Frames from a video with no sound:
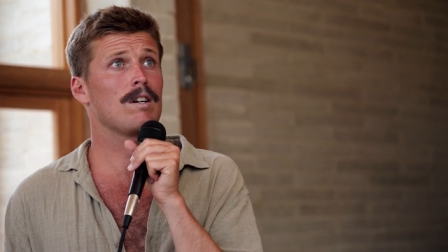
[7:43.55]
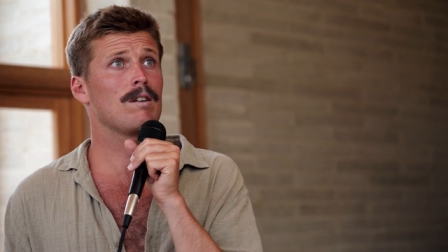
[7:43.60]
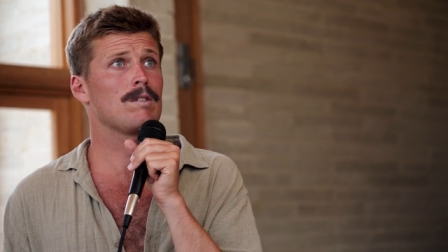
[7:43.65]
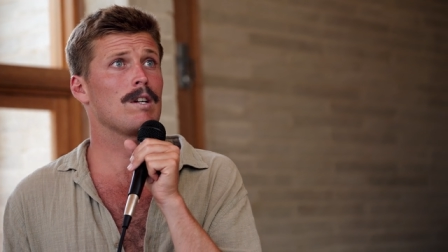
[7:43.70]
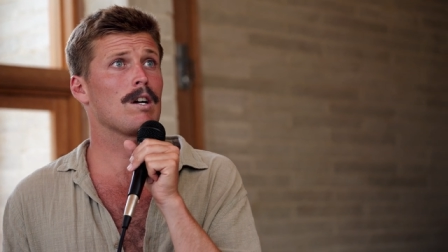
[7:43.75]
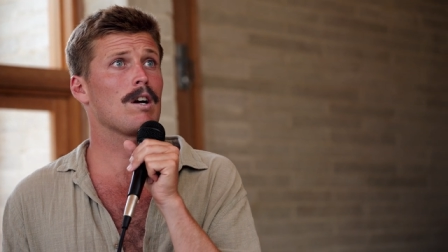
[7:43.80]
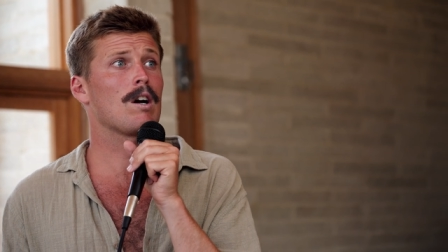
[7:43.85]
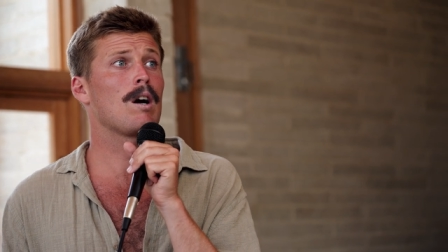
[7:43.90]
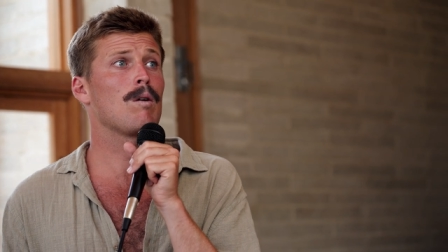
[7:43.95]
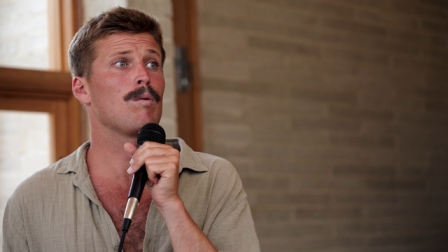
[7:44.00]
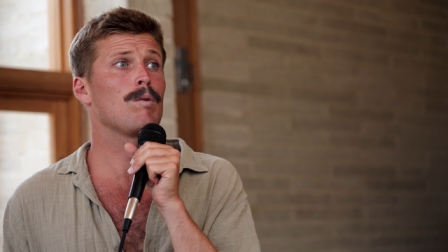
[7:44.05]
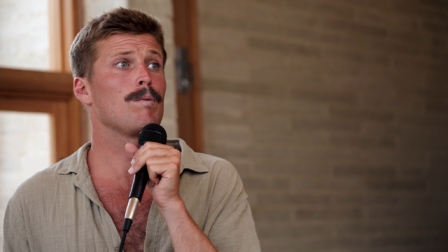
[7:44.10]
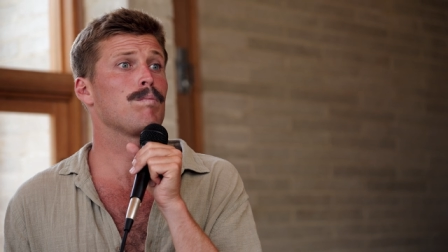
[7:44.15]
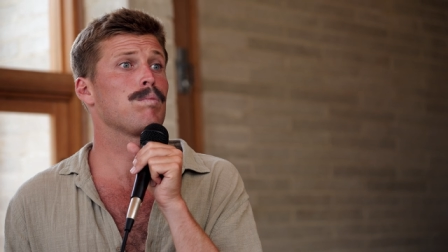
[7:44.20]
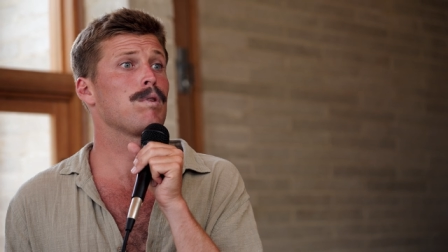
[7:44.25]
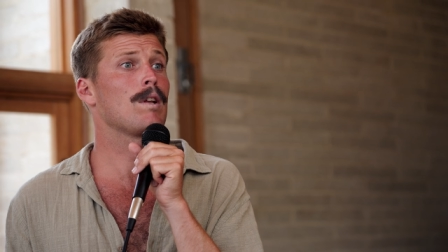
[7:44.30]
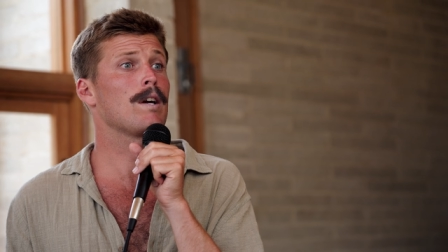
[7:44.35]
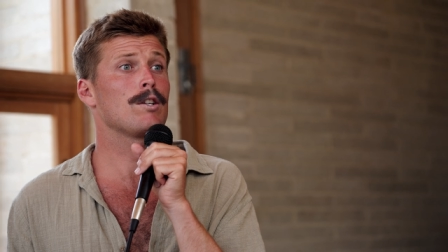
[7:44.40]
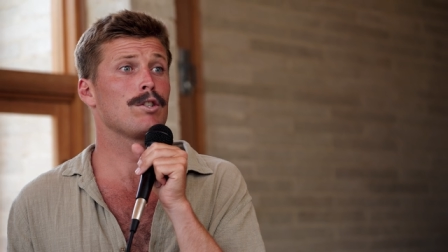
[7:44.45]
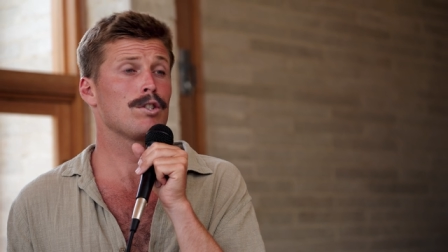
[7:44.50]
I was like, I
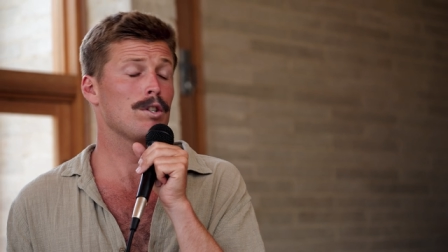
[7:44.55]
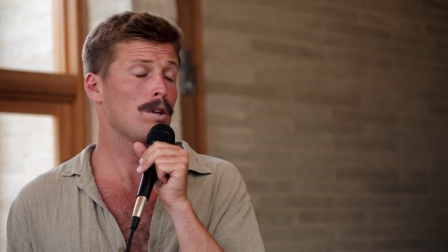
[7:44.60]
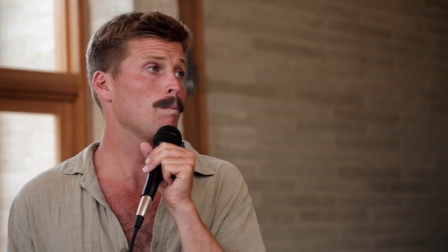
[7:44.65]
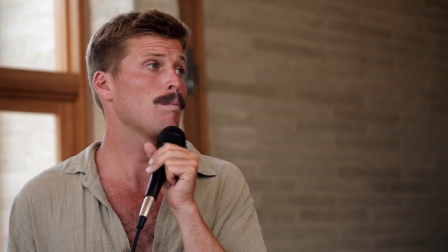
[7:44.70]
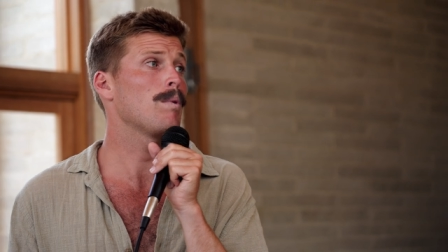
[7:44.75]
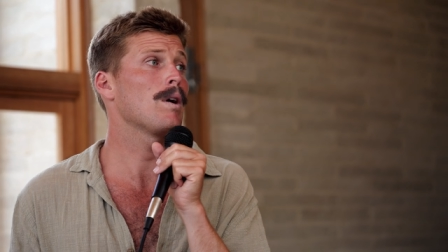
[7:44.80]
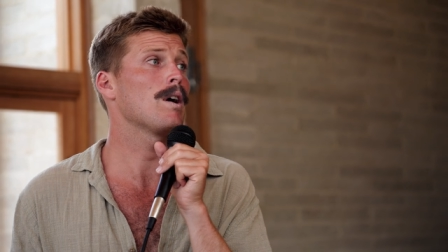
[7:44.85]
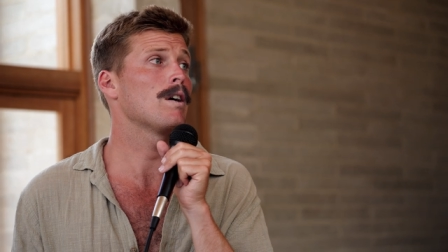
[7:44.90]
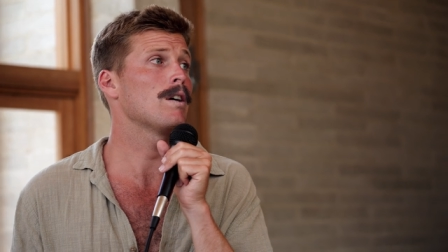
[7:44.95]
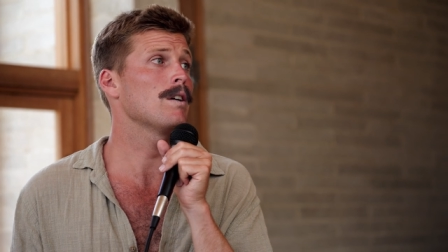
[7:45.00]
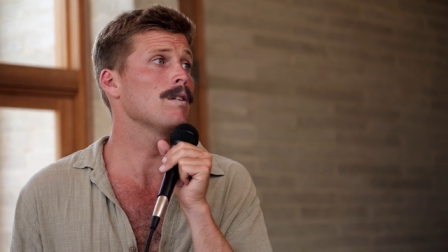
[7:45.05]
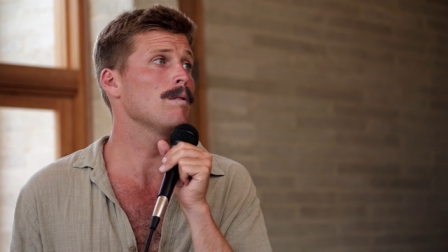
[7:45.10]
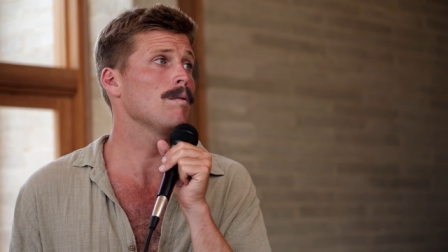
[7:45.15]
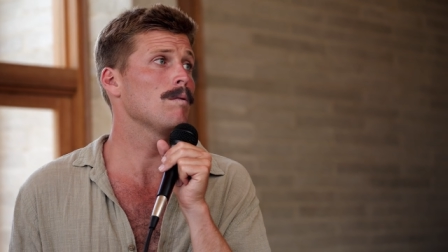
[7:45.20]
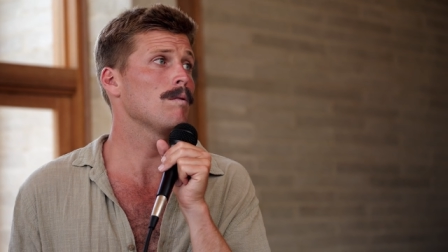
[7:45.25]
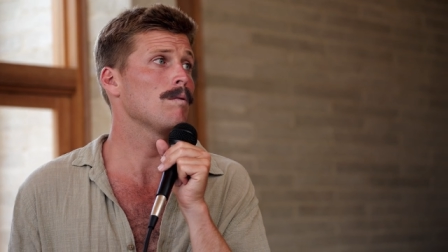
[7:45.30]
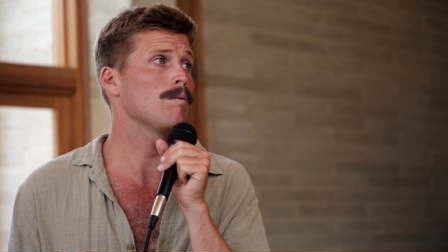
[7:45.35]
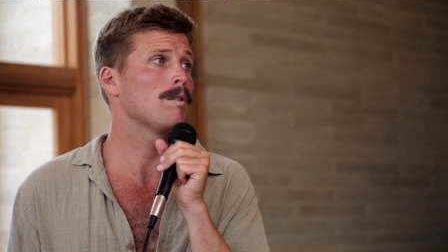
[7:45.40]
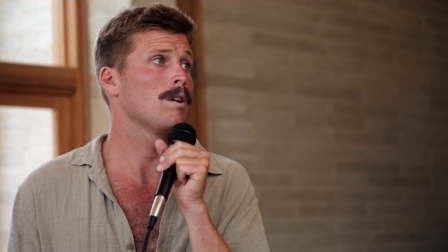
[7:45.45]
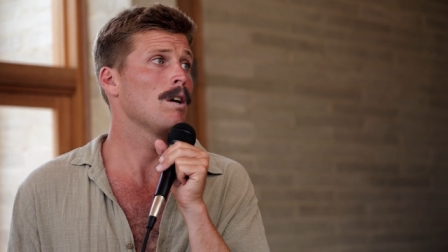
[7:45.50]
would play a show in Byron